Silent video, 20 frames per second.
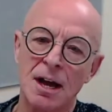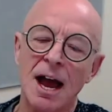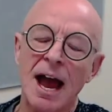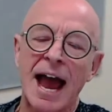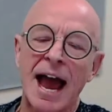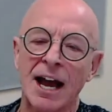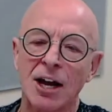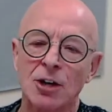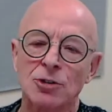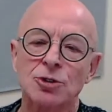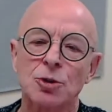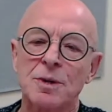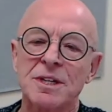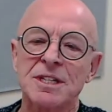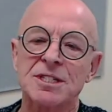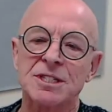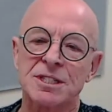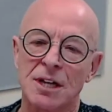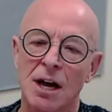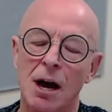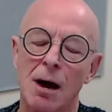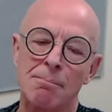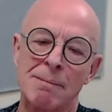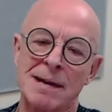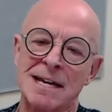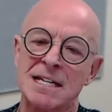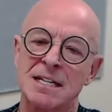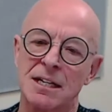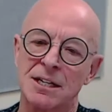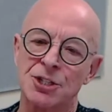How do we start
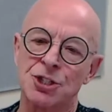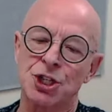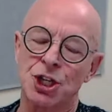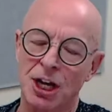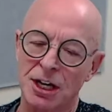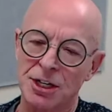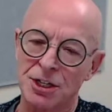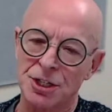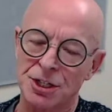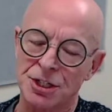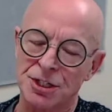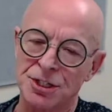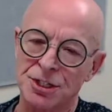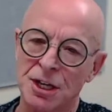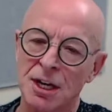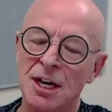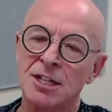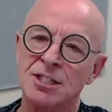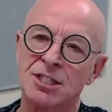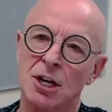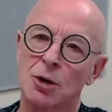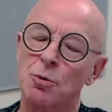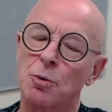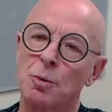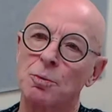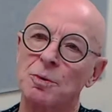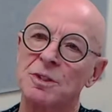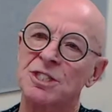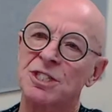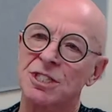making changes so
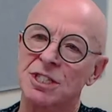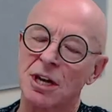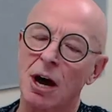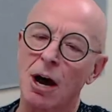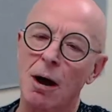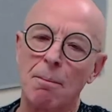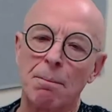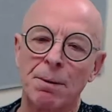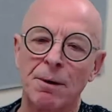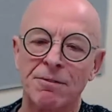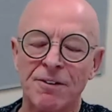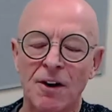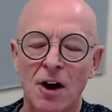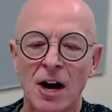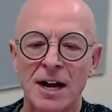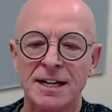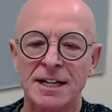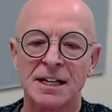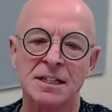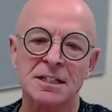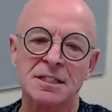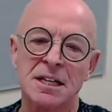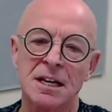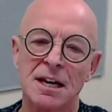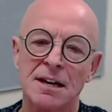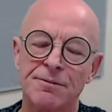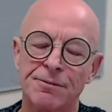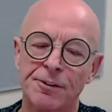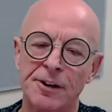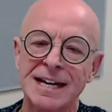can we start providing and
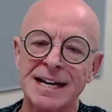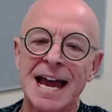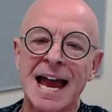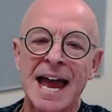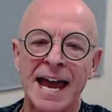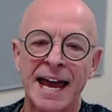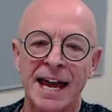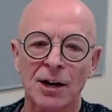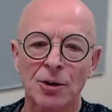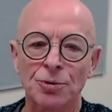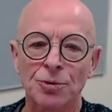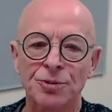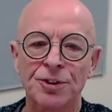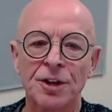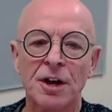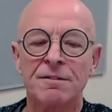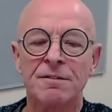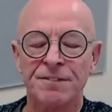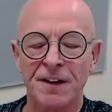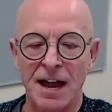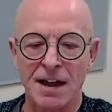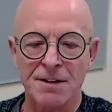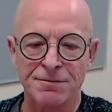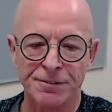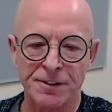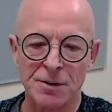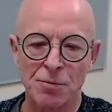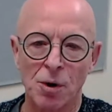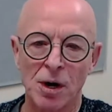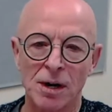delivering health for
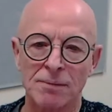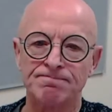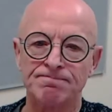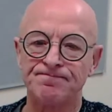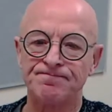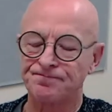everyone?